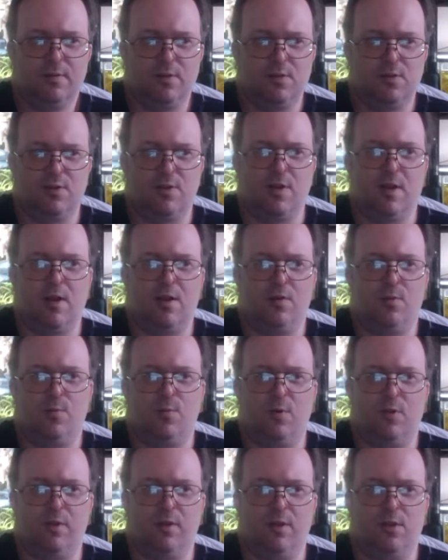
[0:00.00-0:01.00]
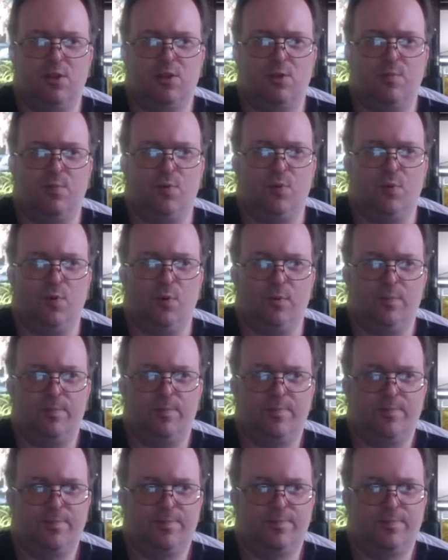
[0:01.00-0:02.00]
as to how well they support
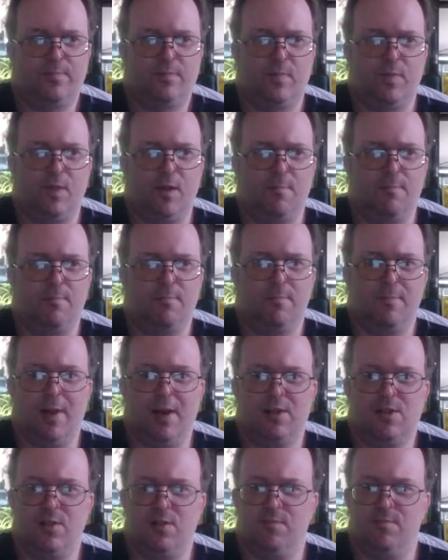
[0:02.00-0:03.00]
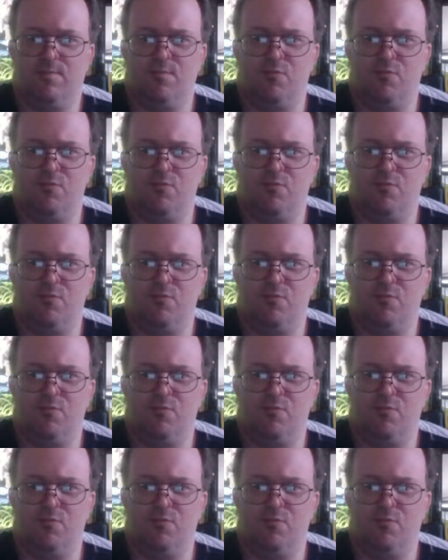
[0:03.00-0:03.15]
massive